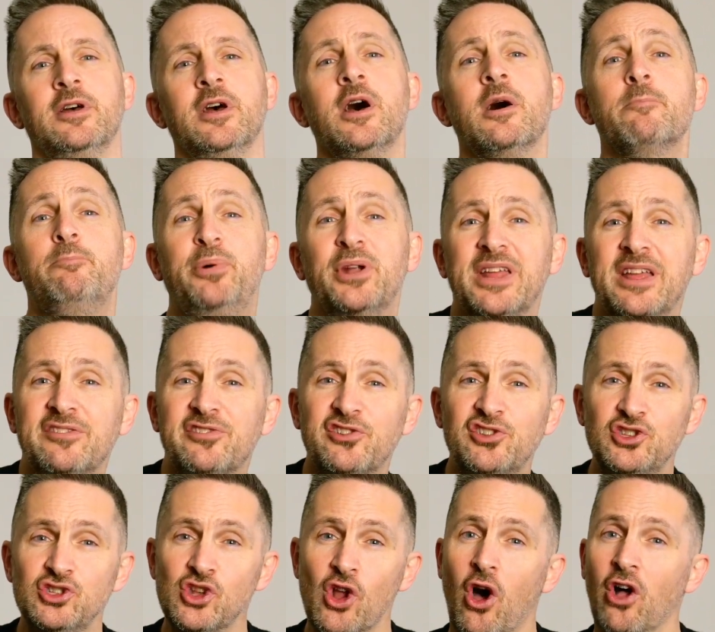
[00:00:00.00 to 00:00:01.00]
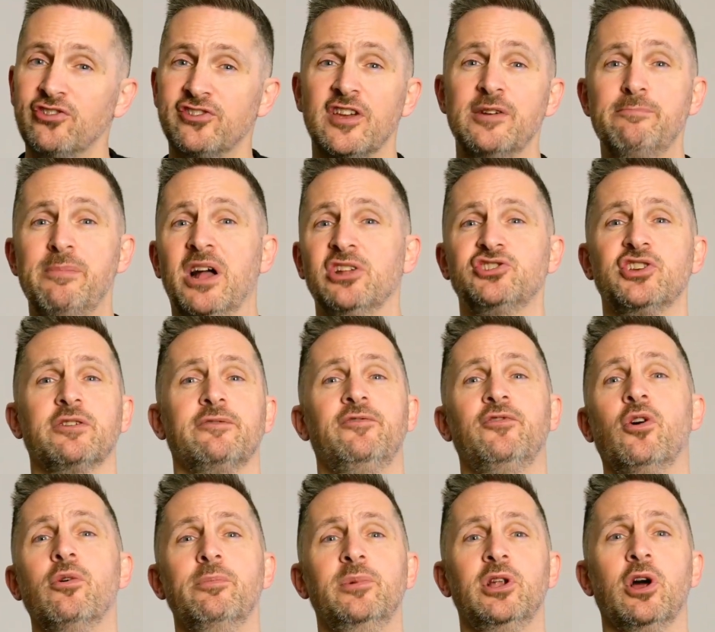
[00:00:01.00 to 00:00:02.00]
But it's not a magic
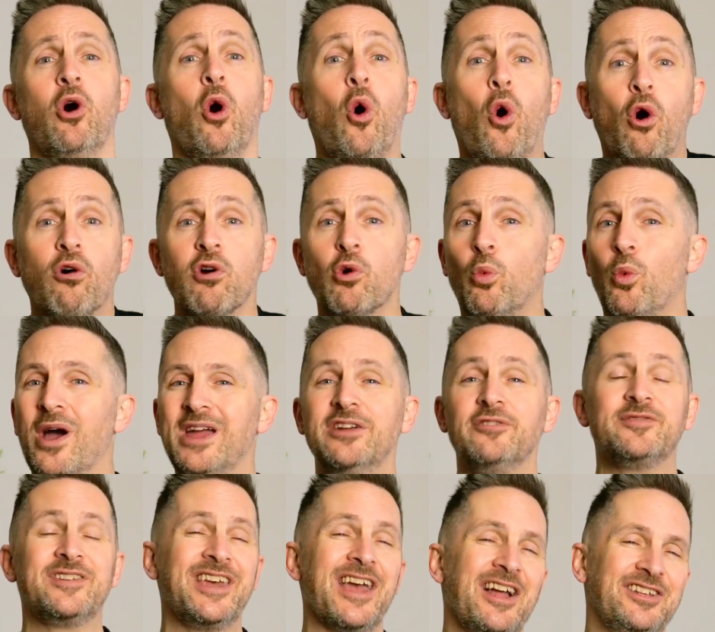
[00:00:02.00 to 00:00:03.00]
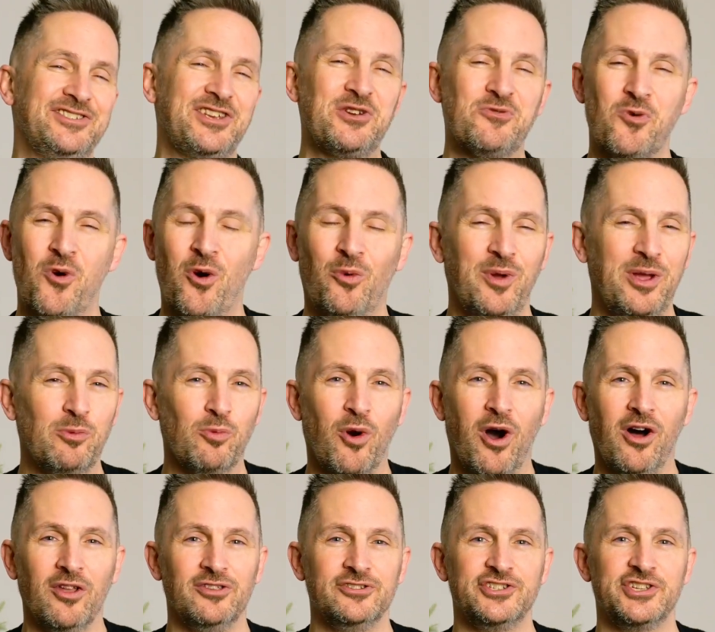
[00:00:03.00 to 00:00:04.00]
formula or a way of getting what we
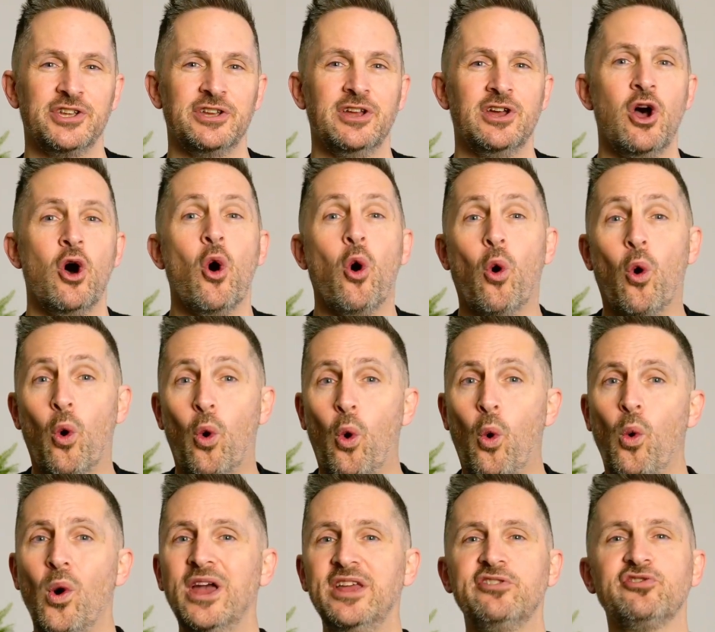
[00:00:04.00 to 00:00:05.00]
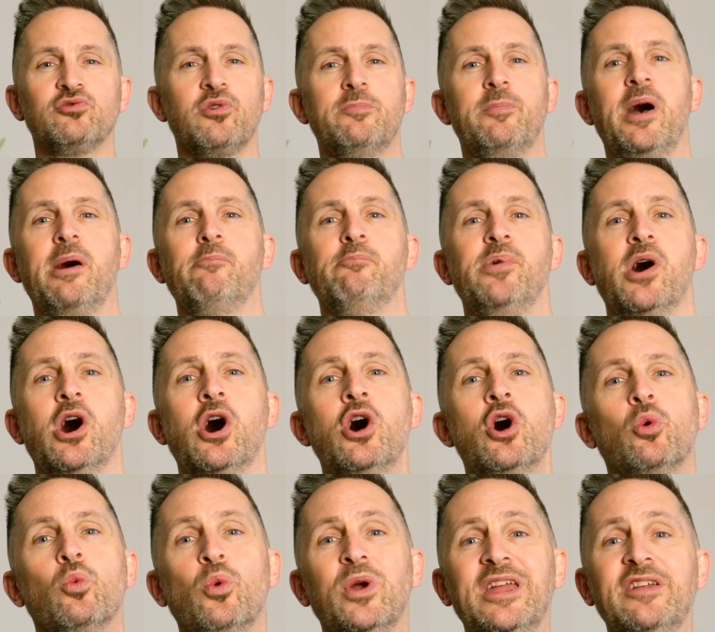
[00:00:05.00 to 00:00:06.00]
want. Always remember,
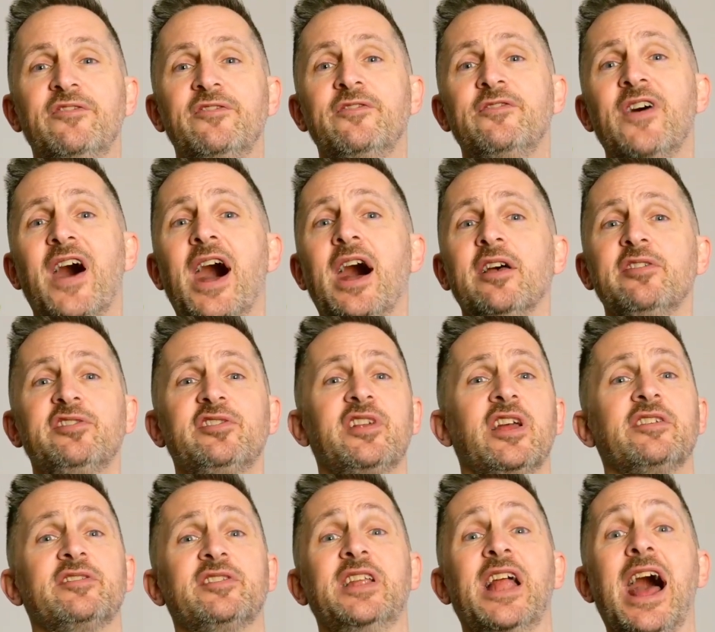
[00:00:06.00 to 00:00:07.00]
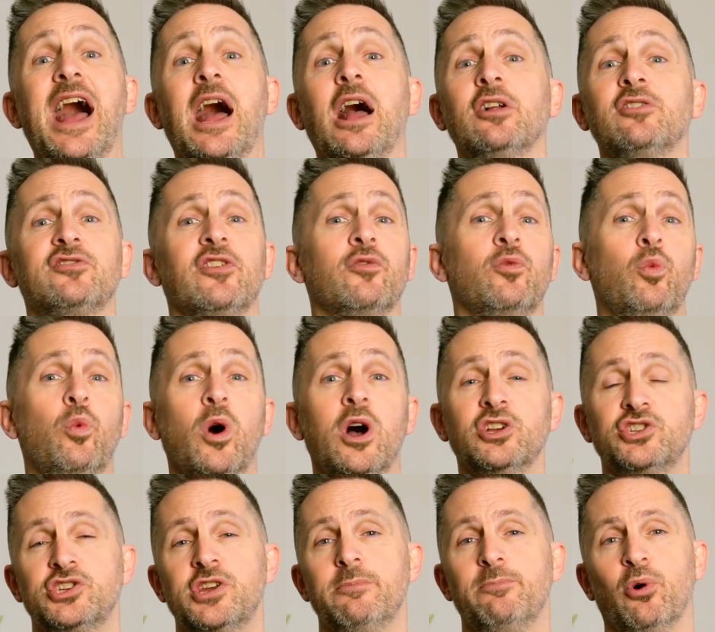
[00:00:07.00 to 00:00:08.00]
we fast as an act of
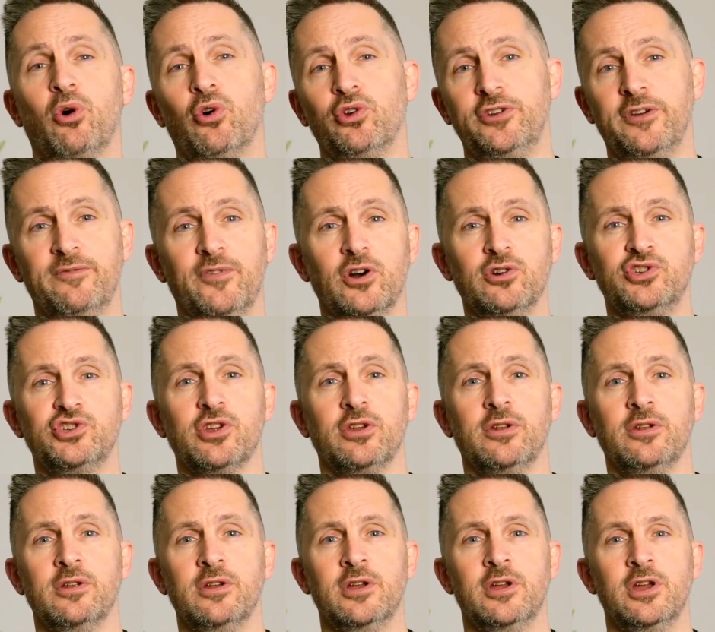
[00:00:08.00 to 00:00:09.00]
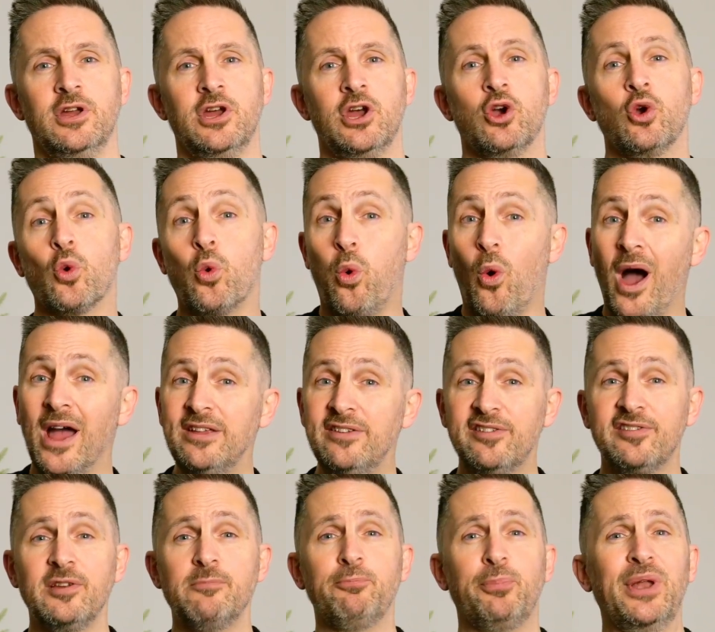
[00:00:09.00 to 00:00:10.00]
worship or devotion. Quite
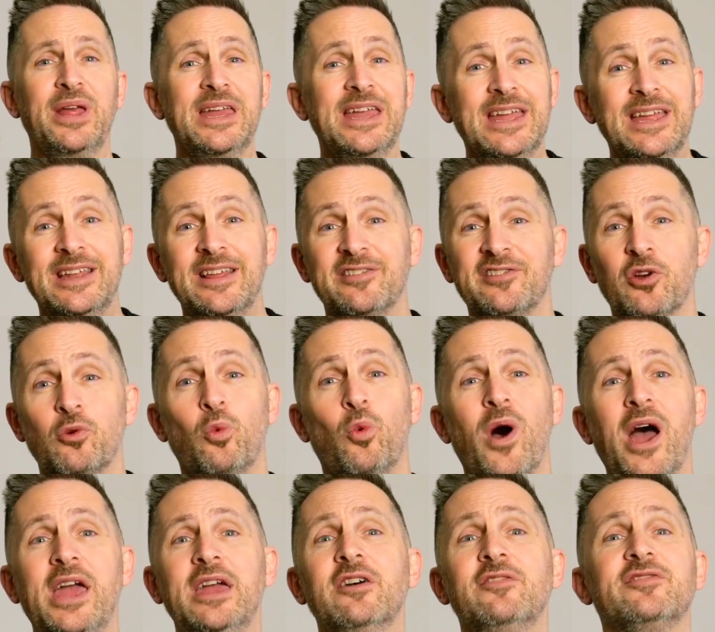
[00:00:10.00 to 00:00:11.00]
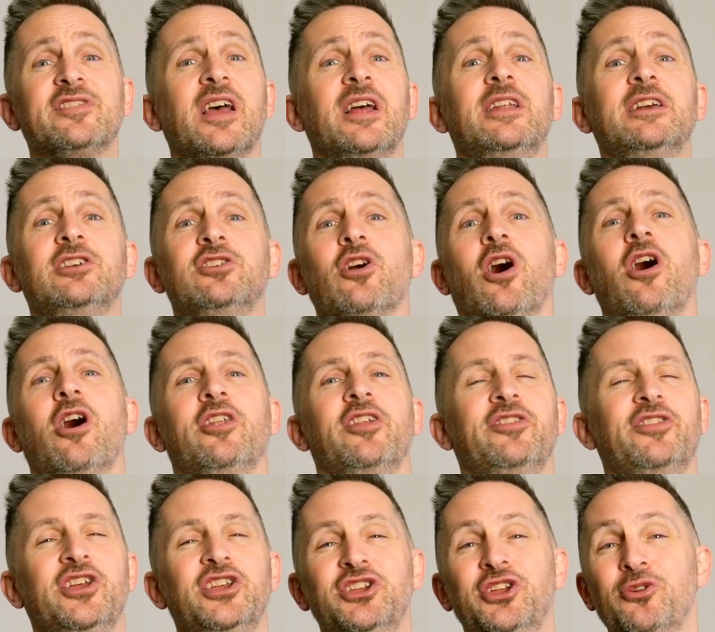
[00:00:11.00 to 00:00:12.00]
simply, it is a way of telling God
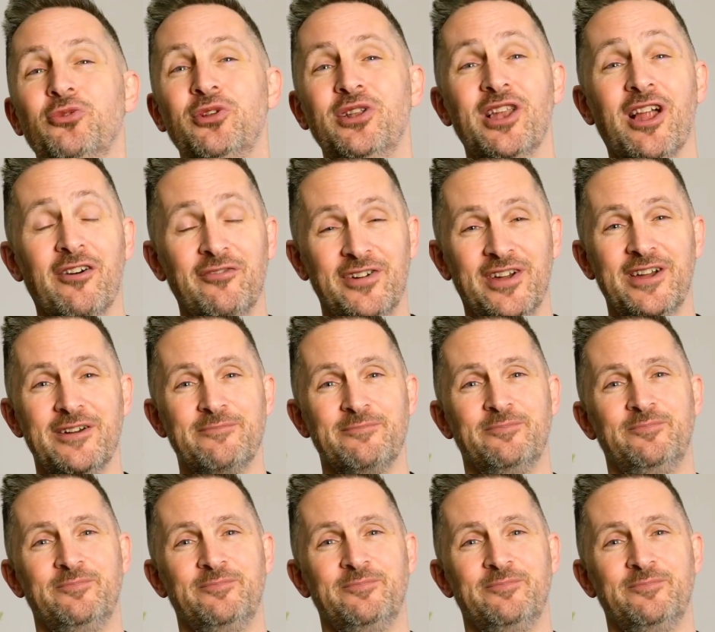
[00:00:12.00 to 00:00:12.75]
that you love Him.